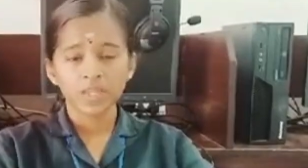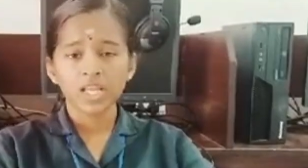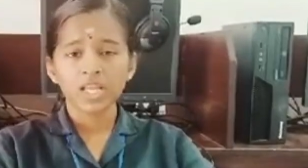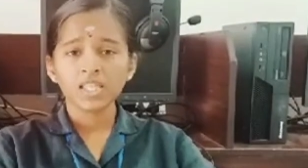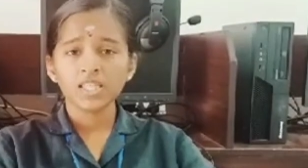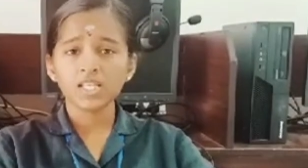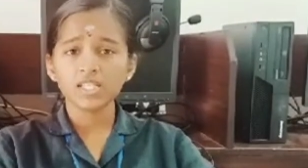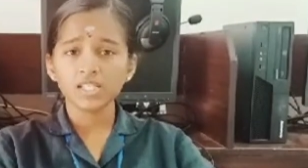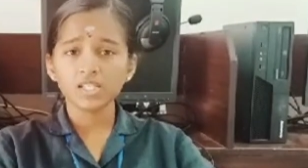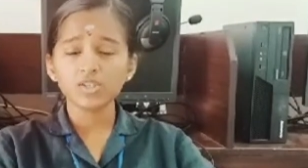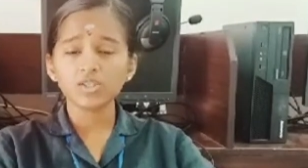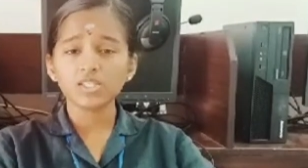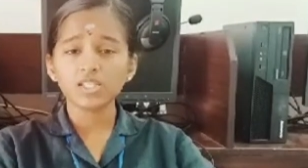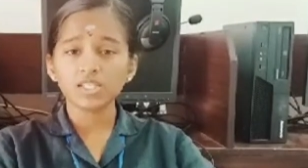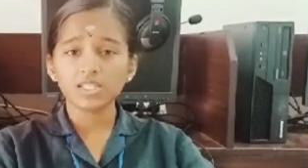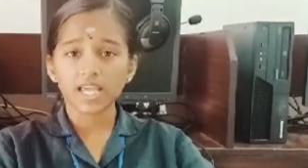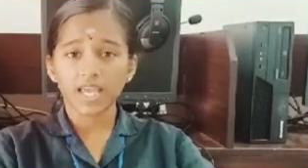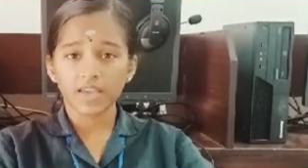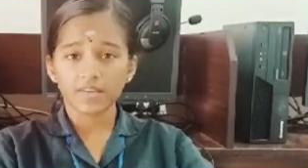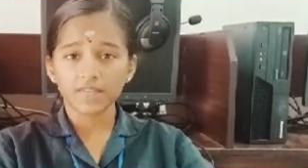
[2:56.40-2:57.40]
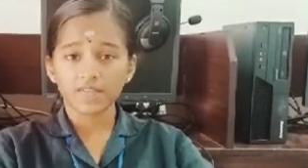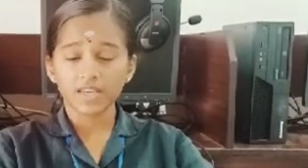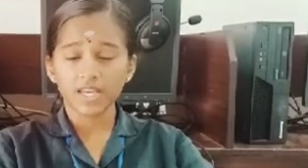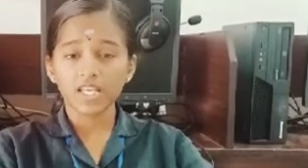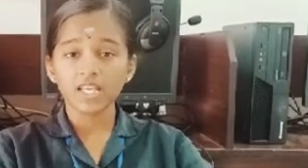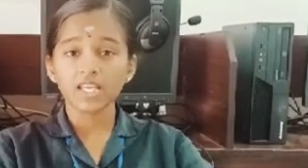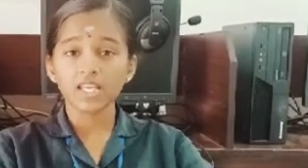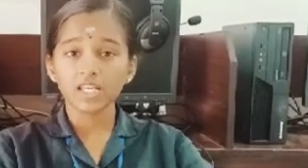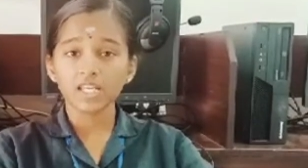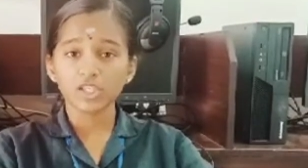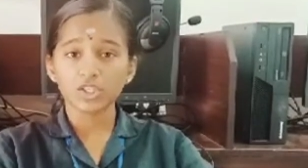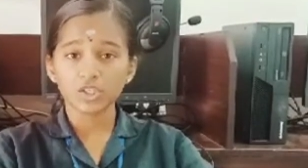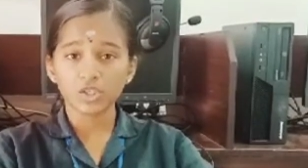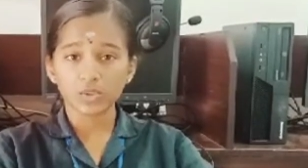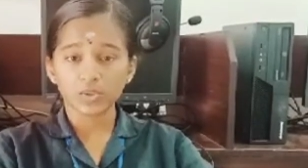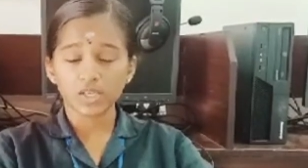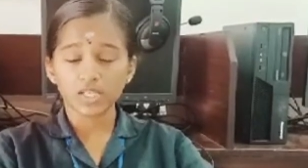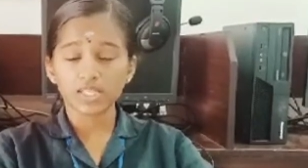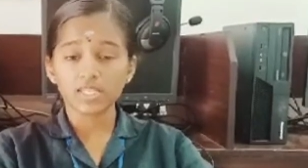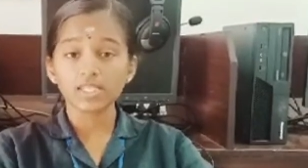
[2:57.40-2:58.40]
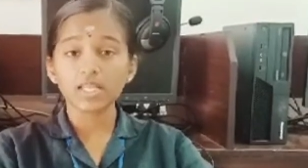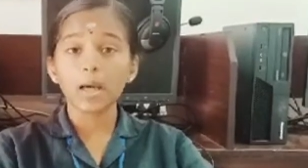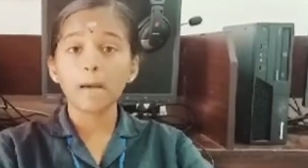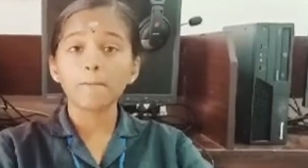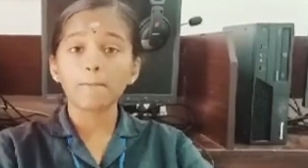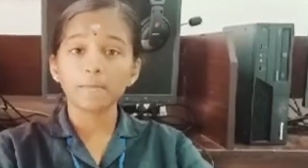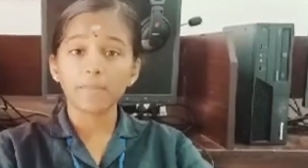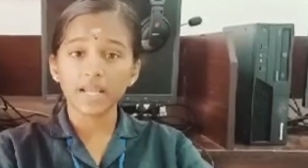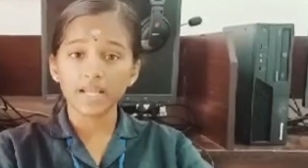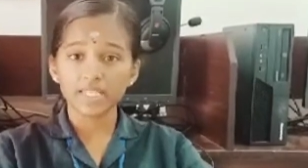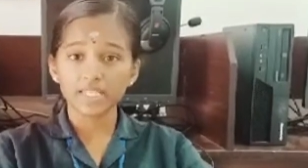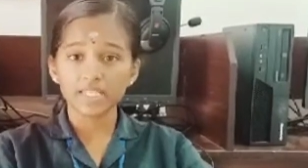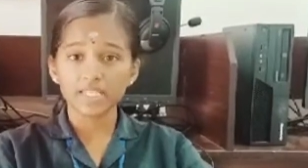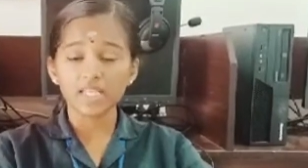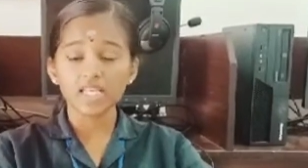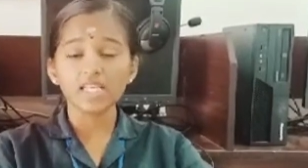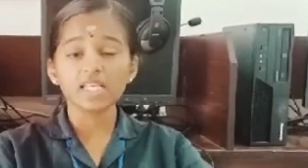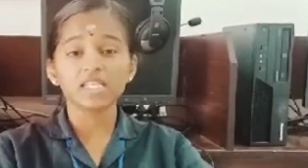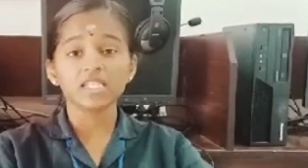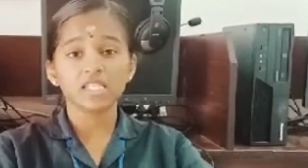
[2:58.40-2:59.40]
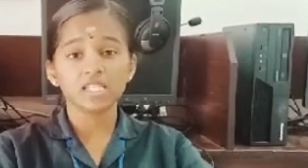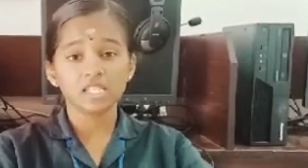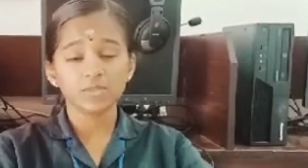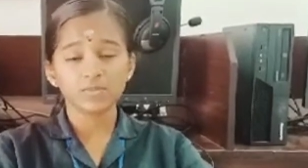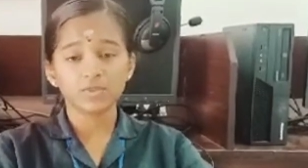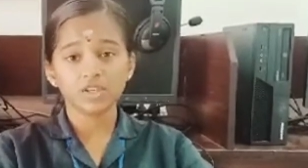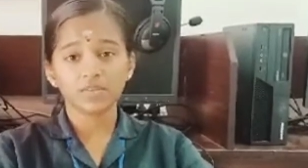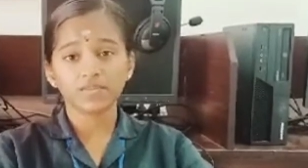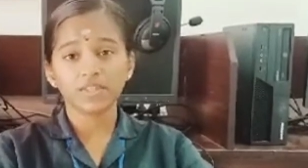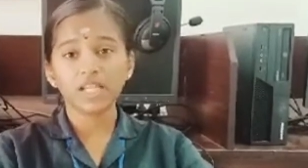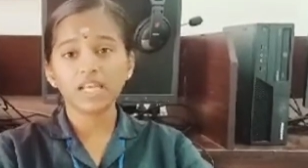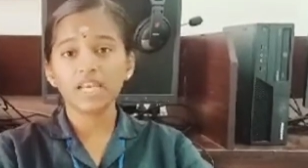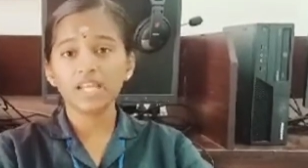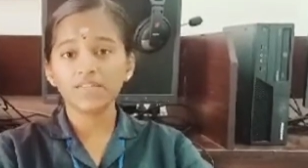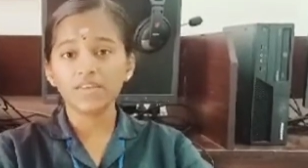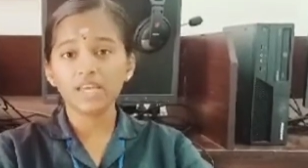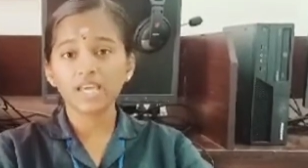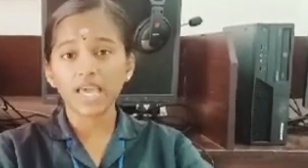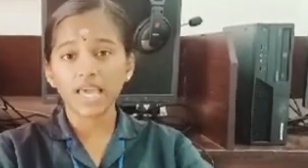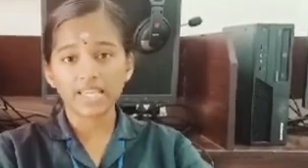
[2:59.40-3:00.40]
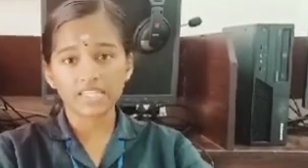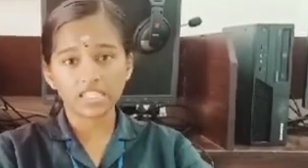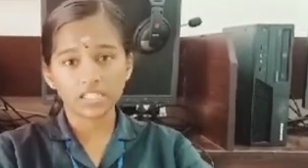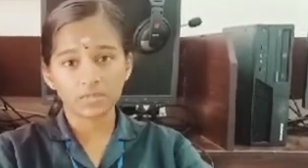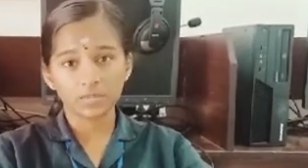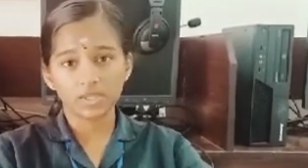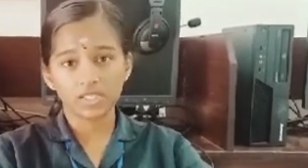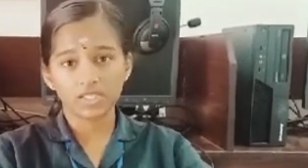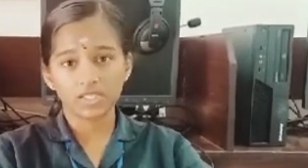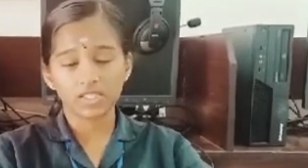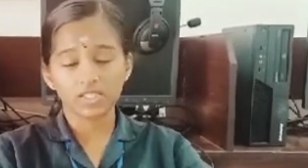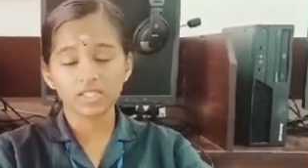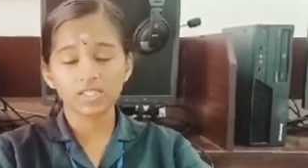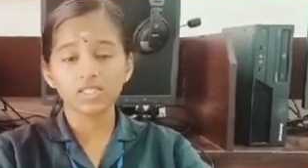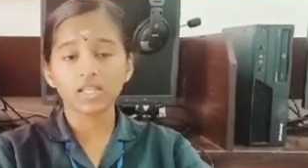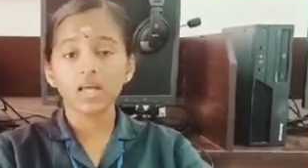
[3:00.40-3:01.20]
This could save Indian students plenty in terms of the living expenses